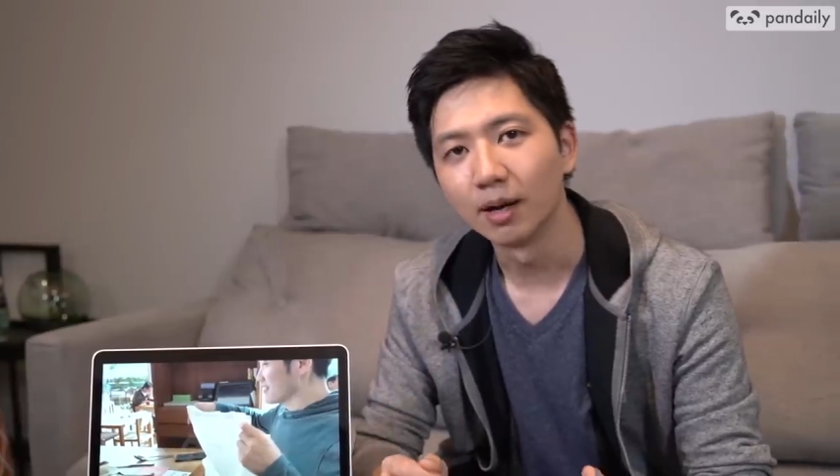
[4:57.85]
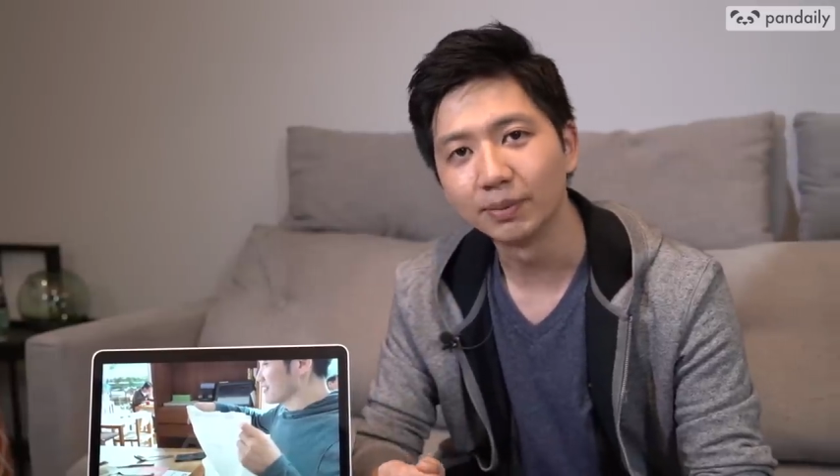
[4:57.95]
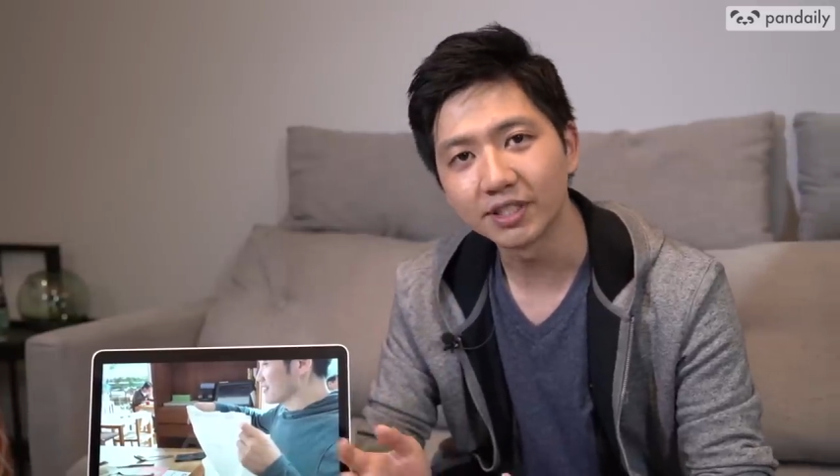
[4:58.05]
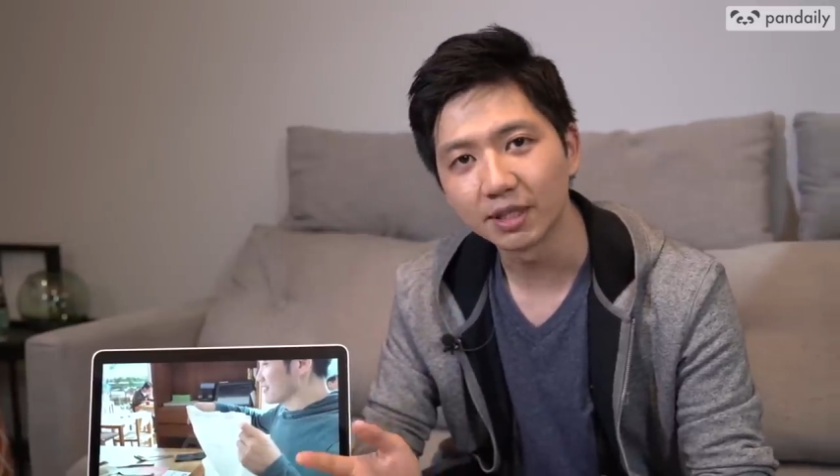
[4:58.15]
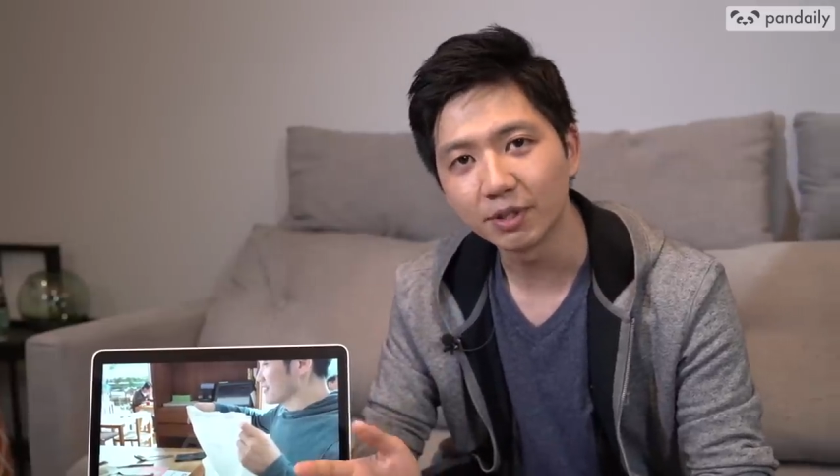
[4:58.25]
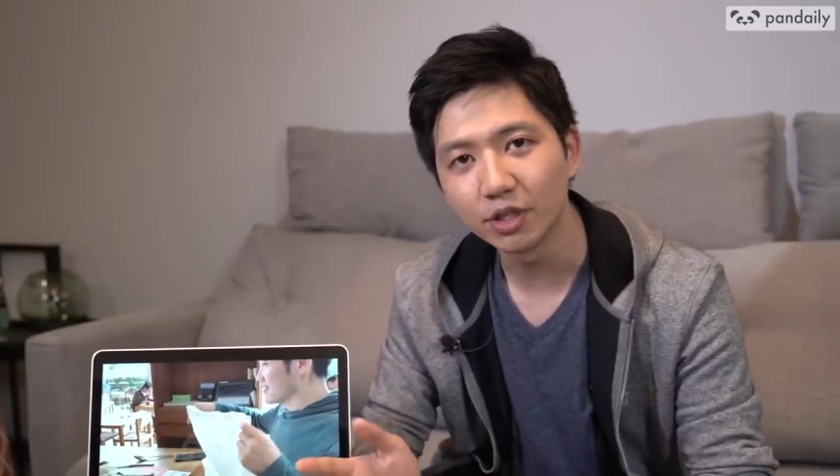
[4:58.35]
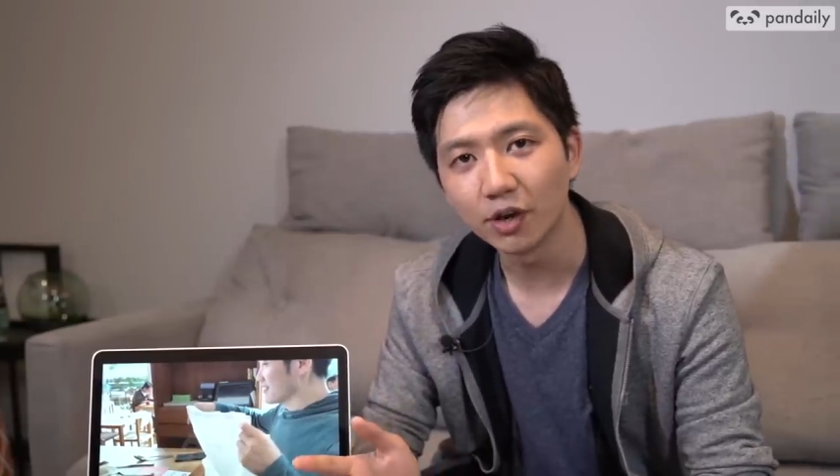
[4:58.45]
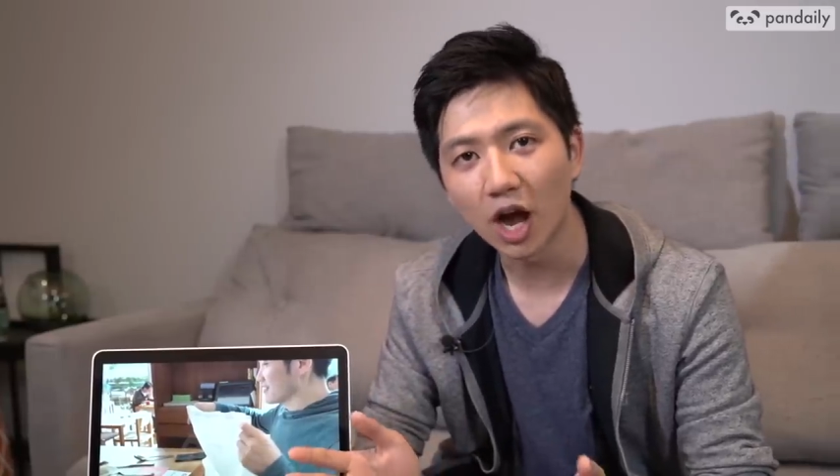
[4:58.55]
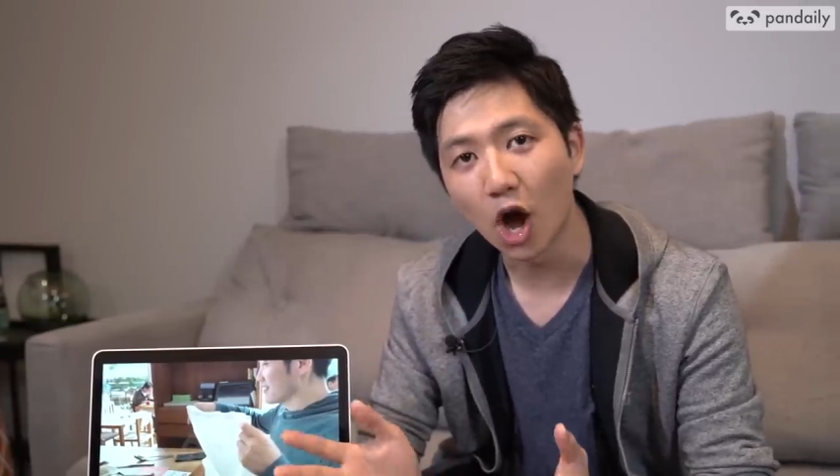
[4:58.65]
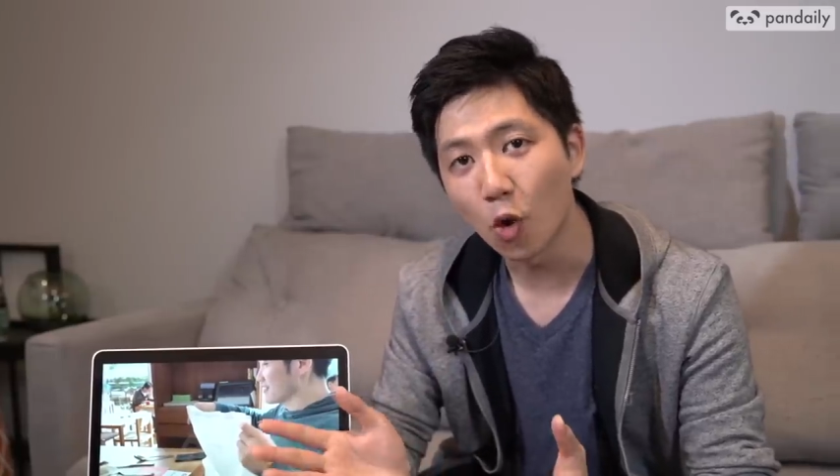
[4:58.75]
Please let me
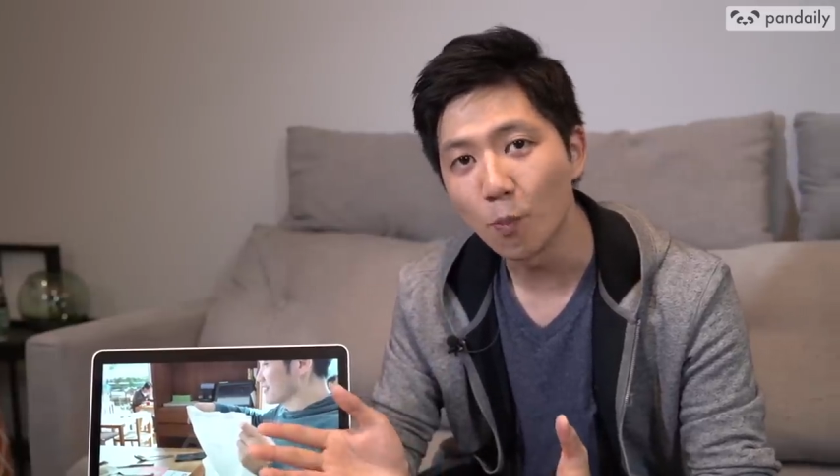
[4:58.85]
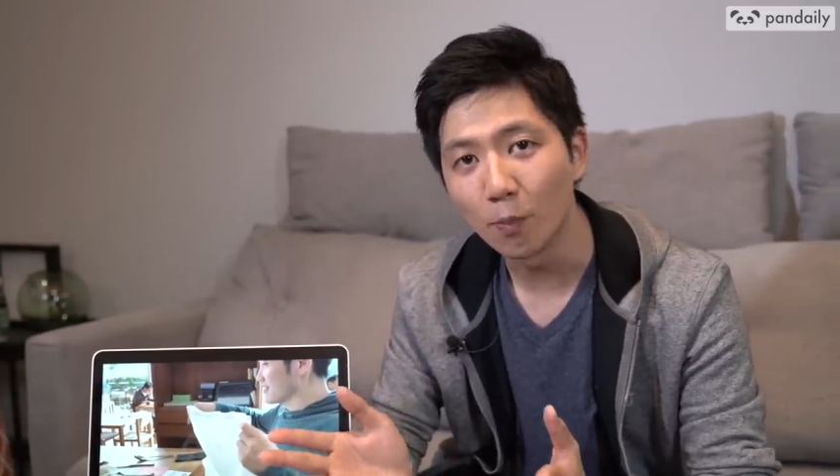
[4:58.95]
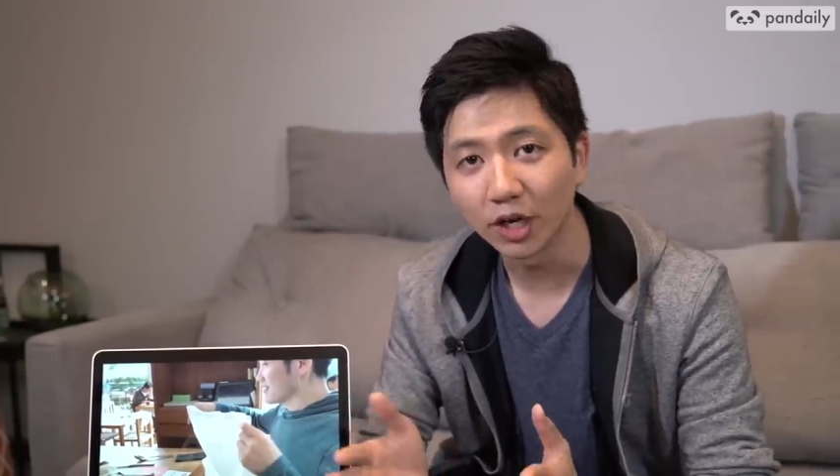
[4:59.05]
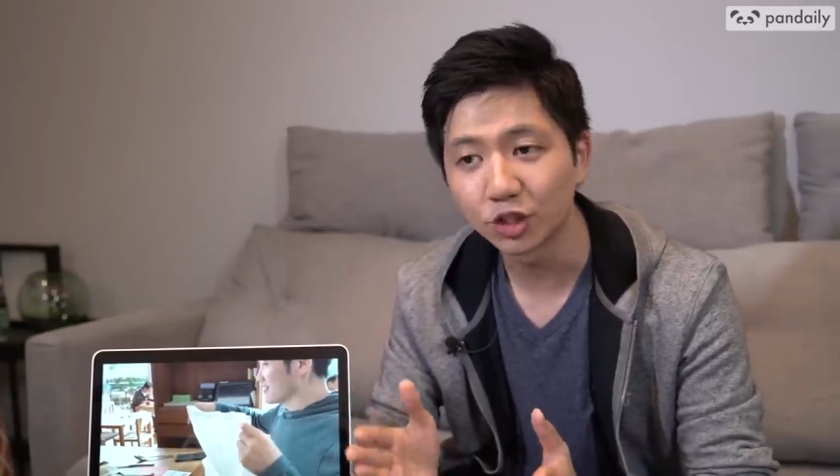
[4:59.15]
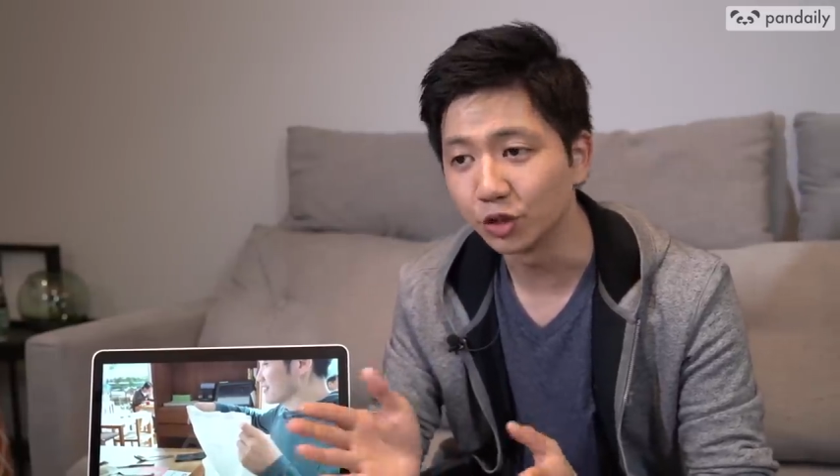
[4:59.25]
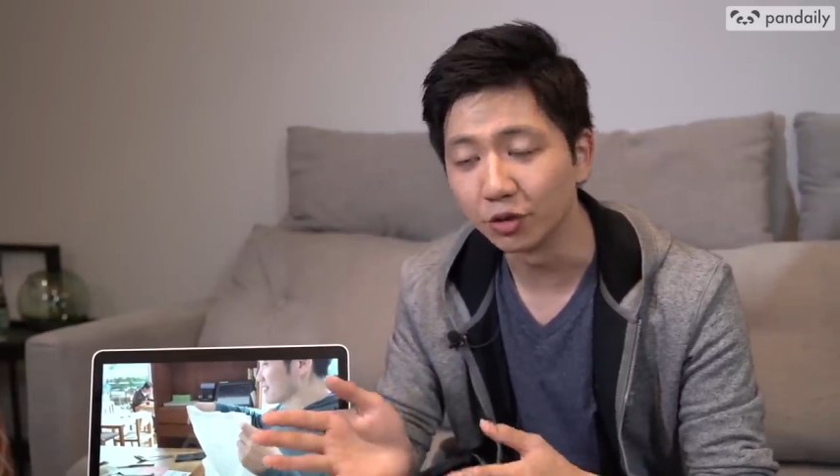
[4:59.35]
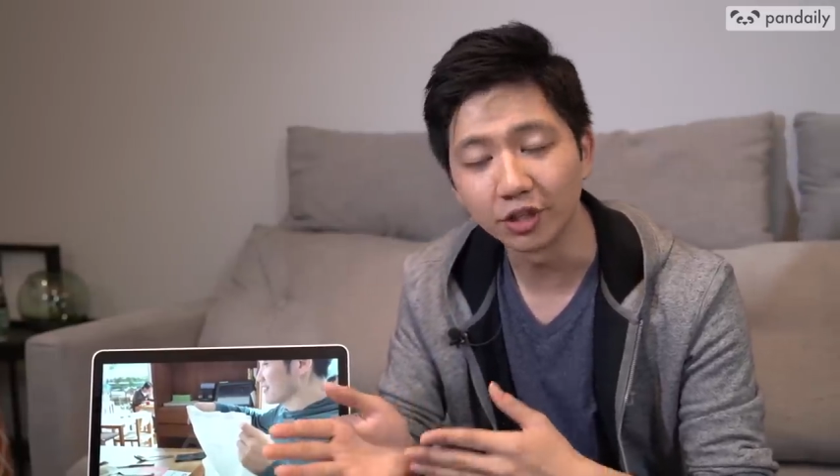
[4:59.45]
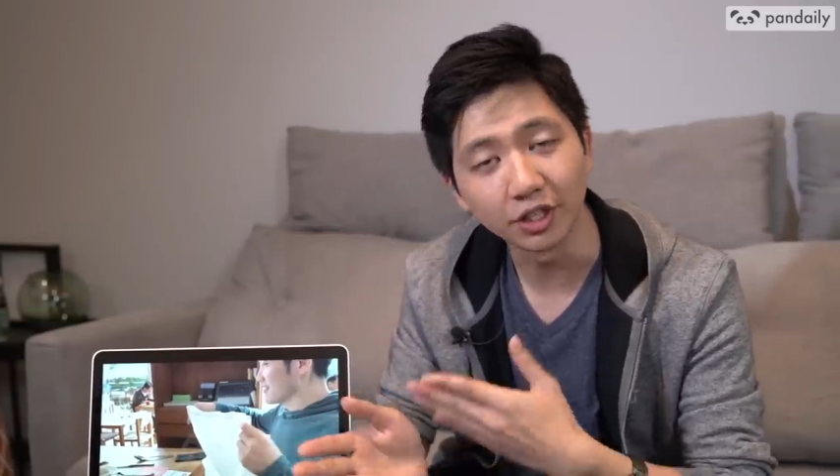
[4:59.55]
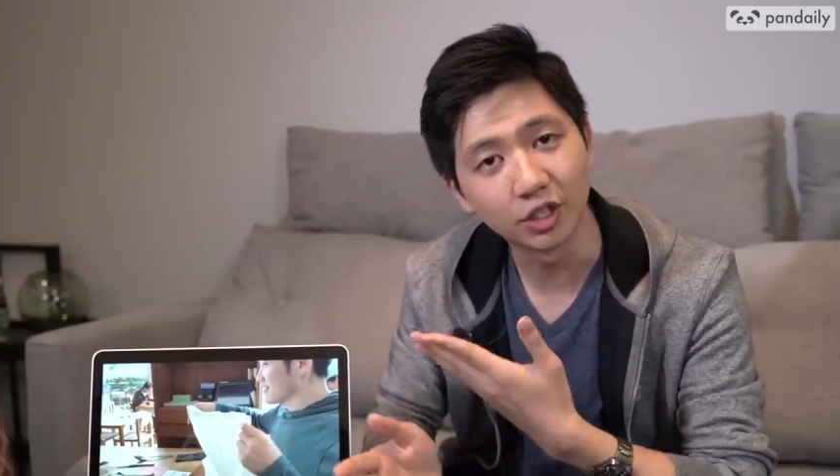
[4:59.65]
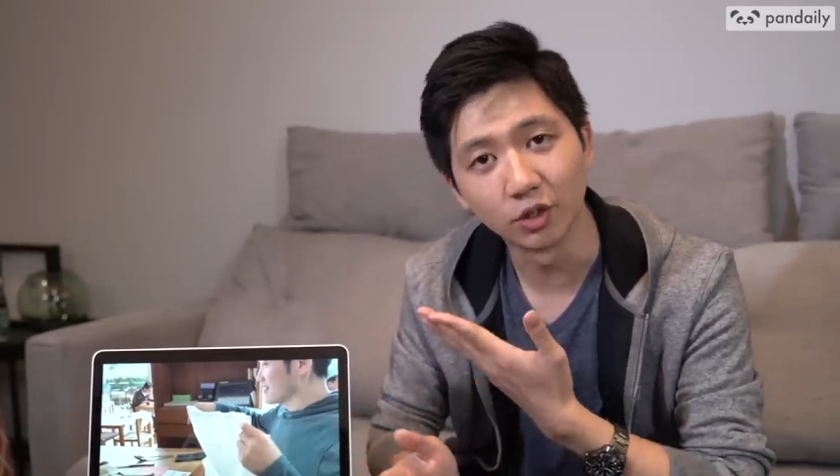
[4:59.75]
know how much you
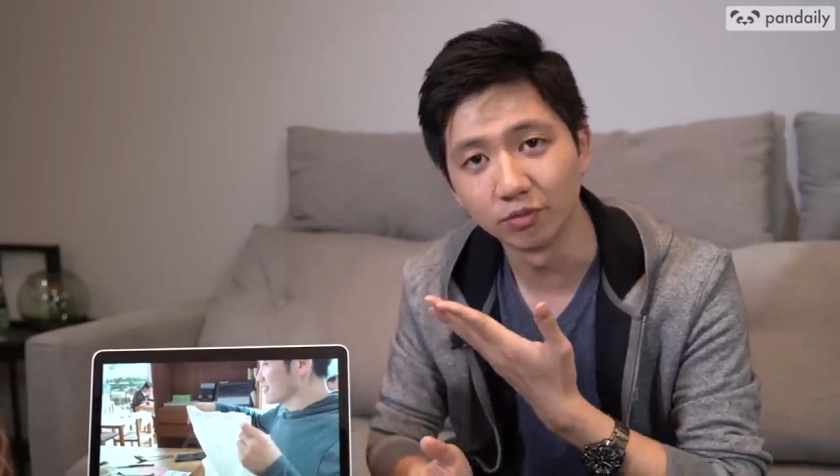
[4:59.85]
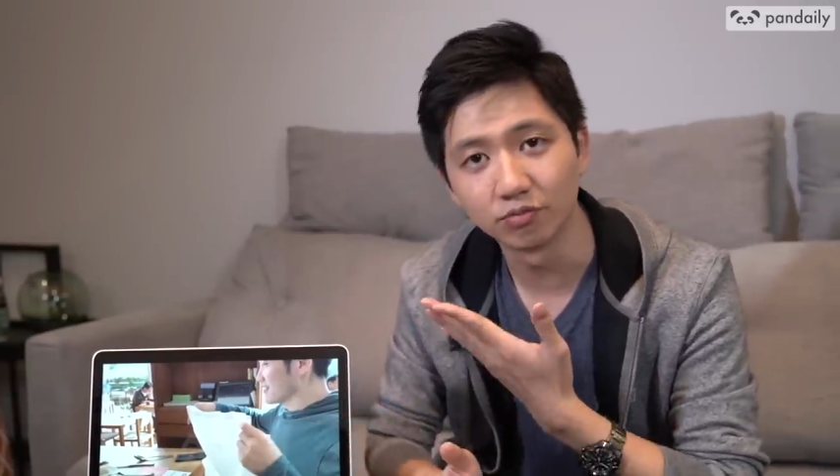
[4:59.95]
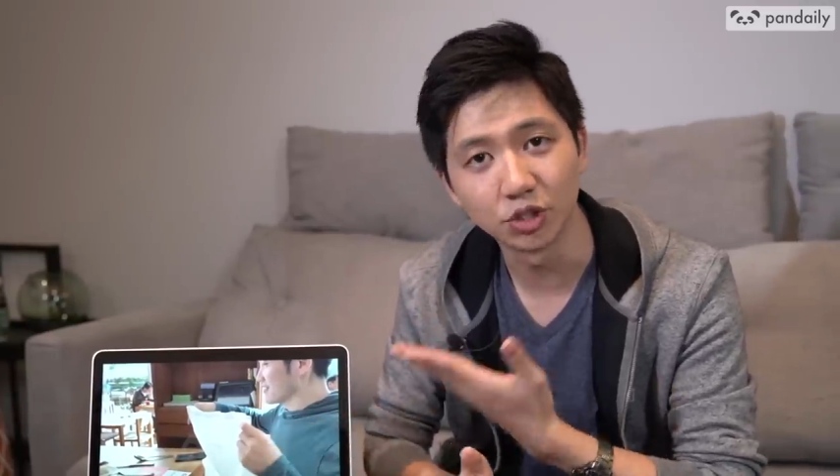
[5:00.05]
think the